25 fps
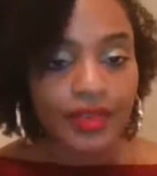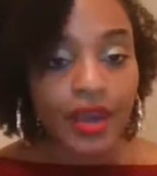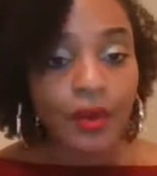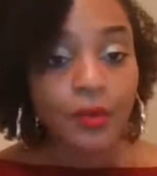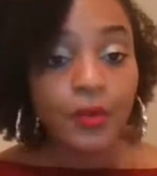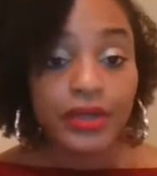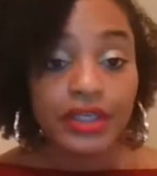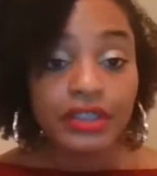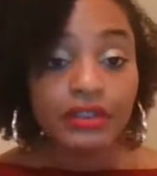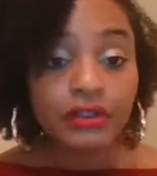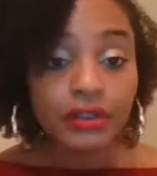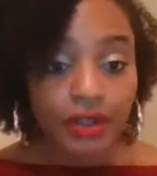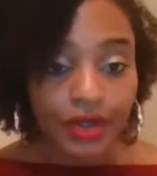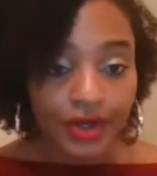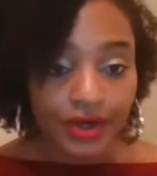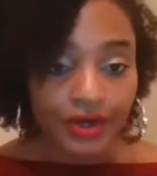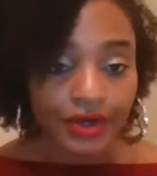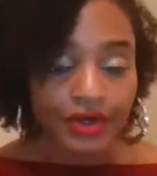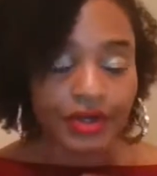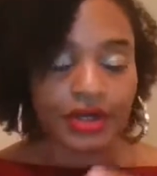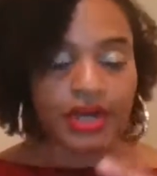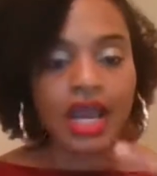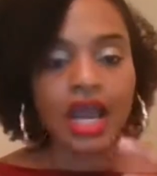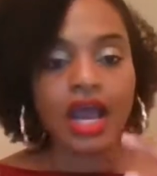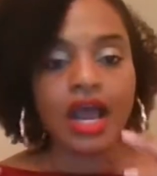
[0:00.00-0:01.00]
that we
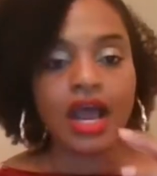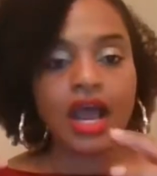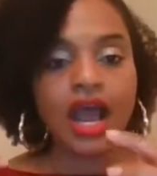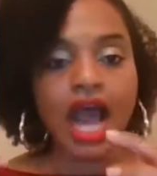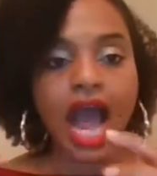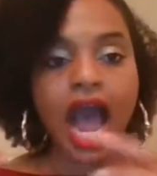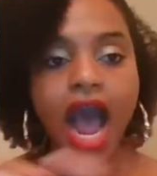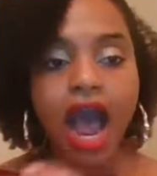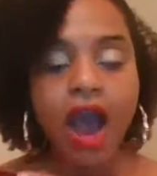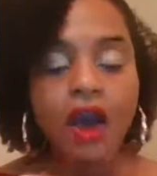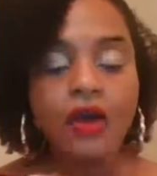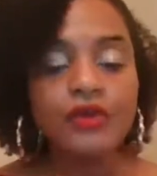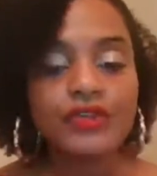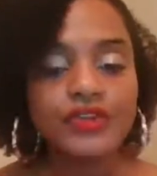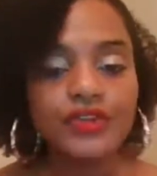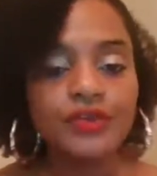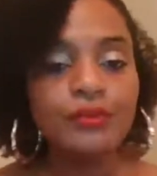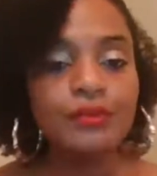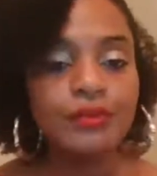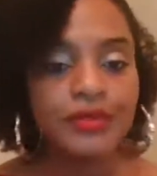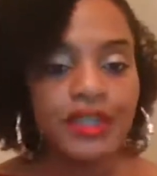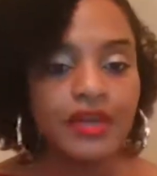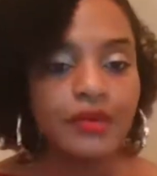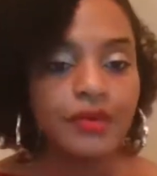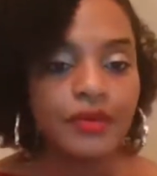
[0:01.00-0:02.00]
learn how to
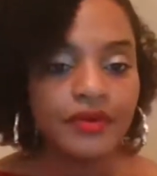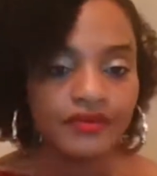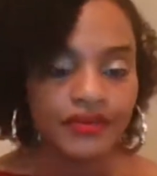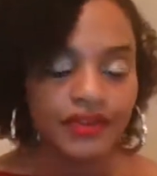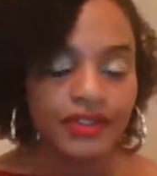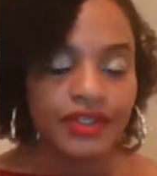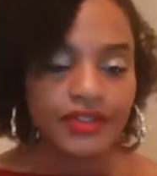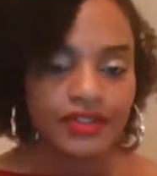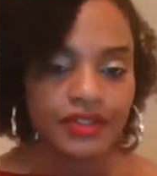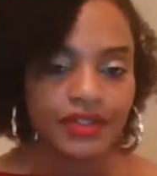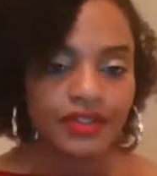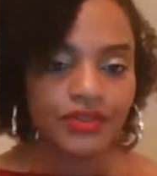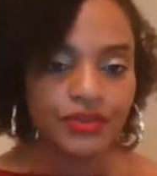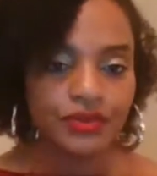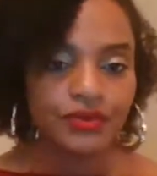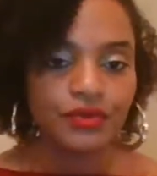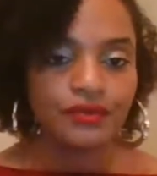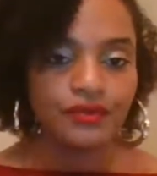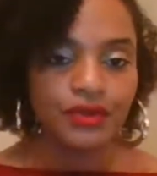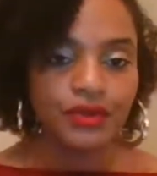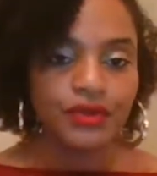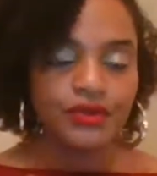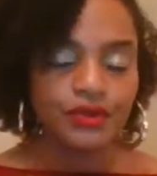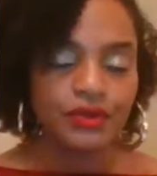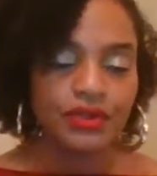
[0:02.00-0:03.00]
be with these 6
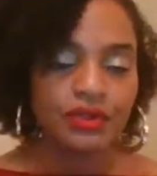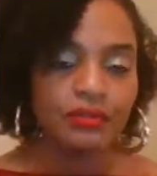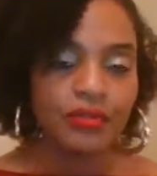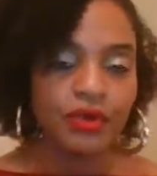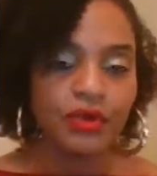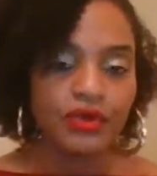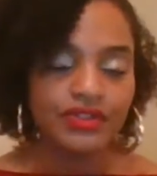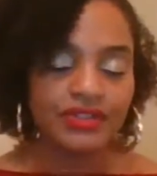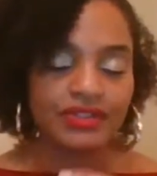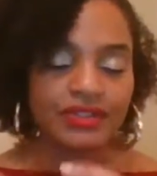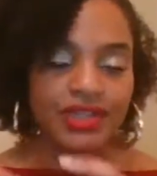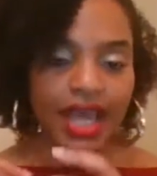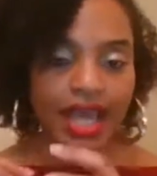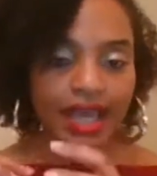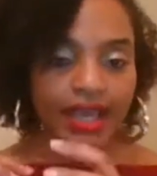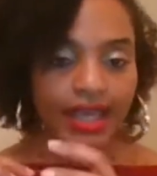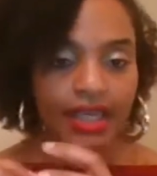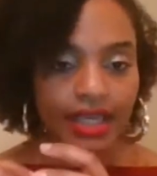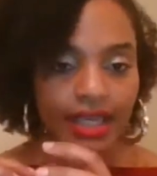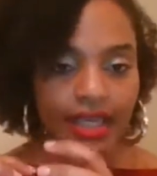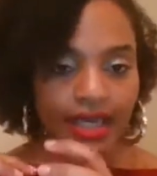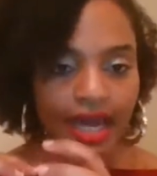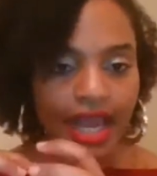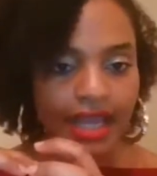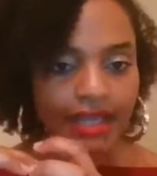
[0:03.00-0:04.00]
universal emotions. I
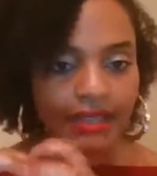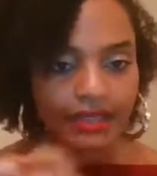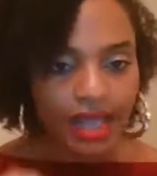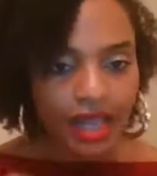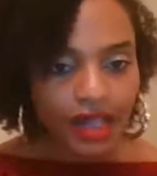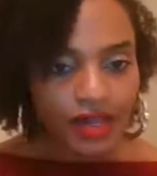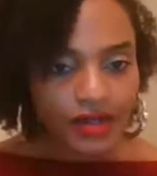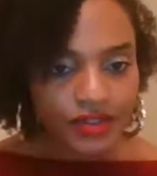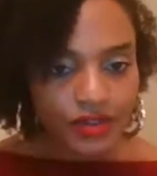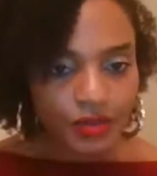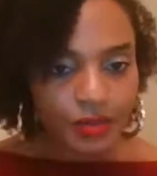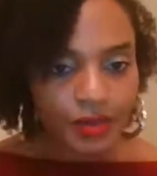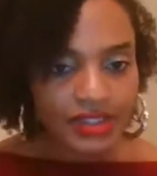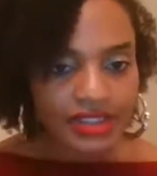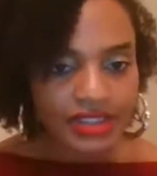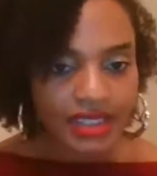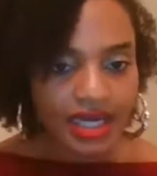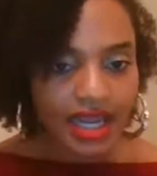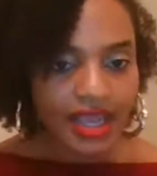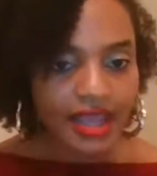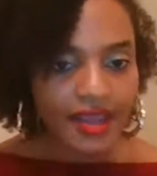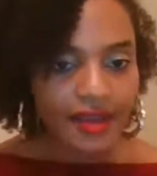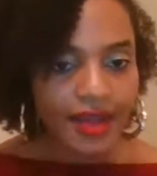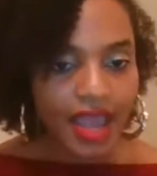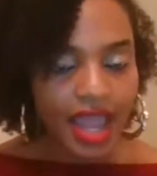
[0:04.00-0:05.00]
acknowledge the ones that
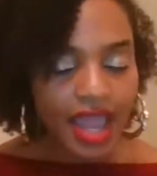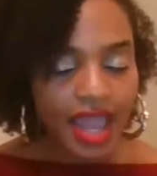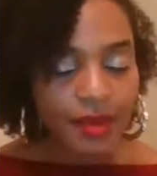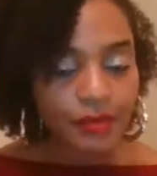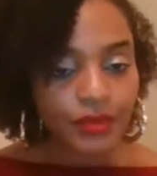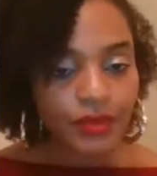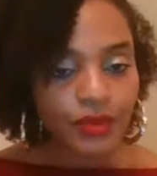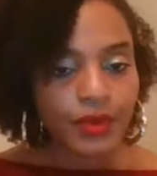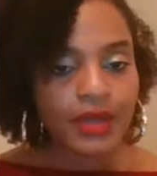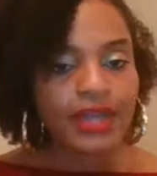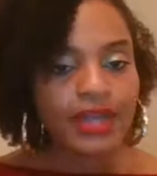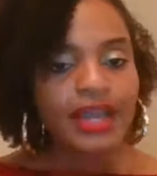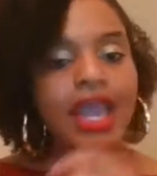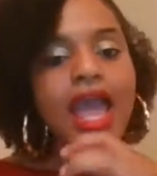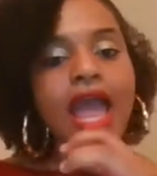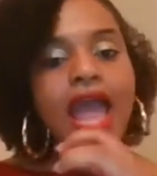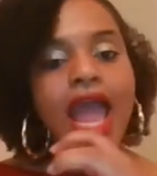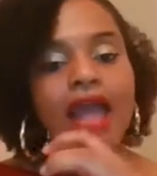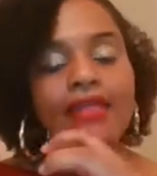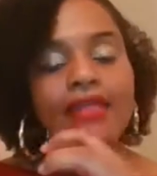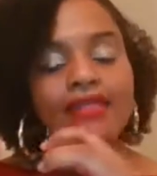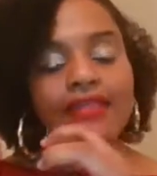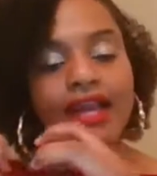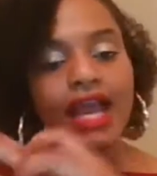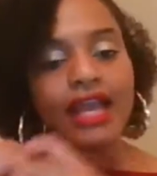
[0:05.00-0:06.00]
I am doing,
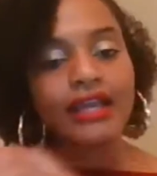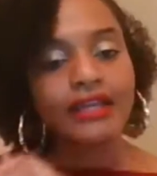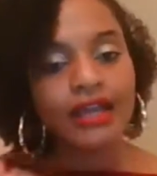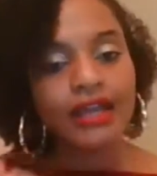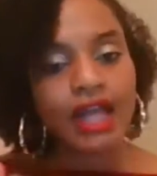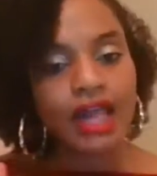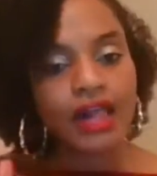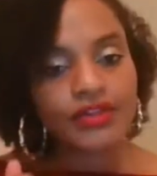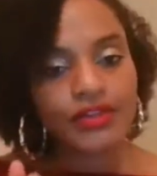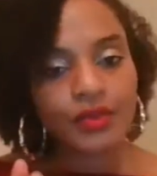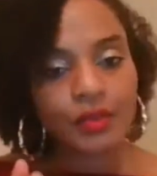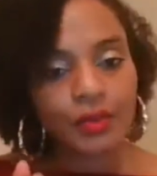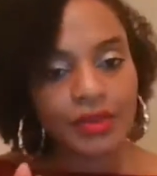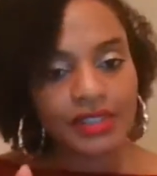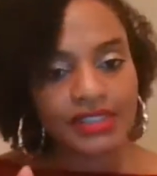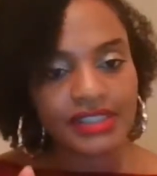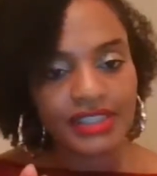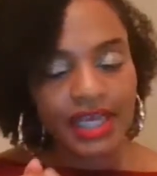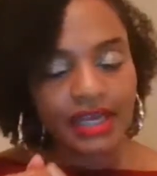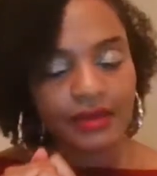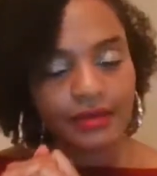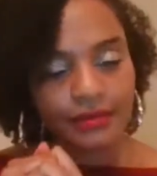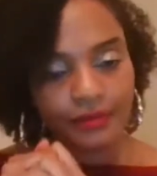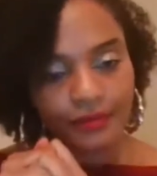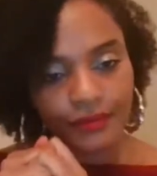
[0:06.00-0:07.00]
and then I acknowledge the ones
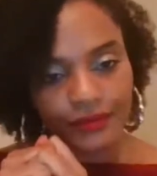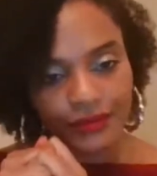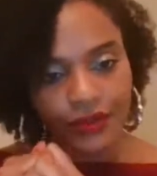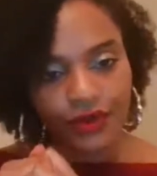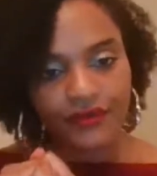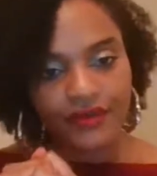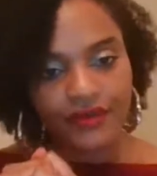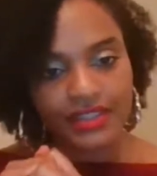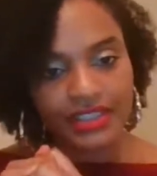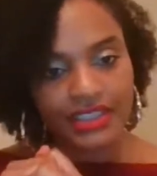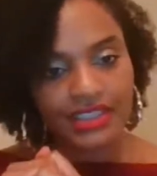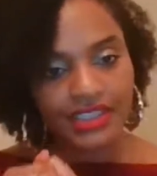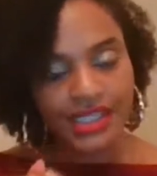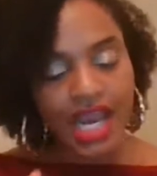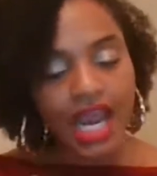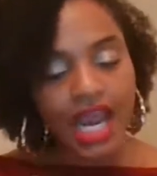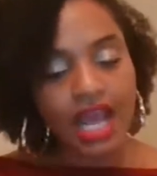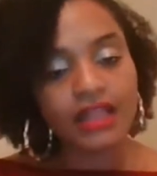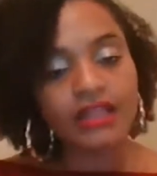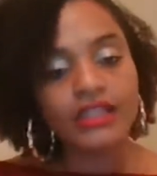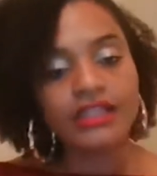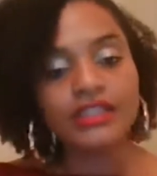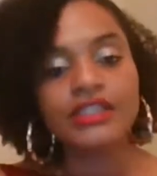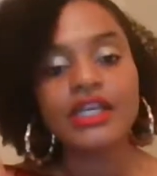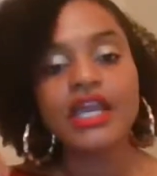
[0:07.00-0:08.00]
that serve as a
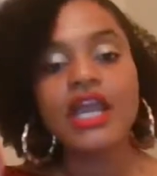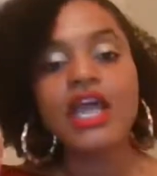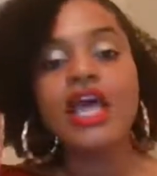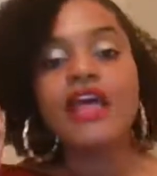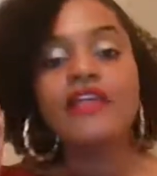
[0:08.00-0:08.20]
challenge.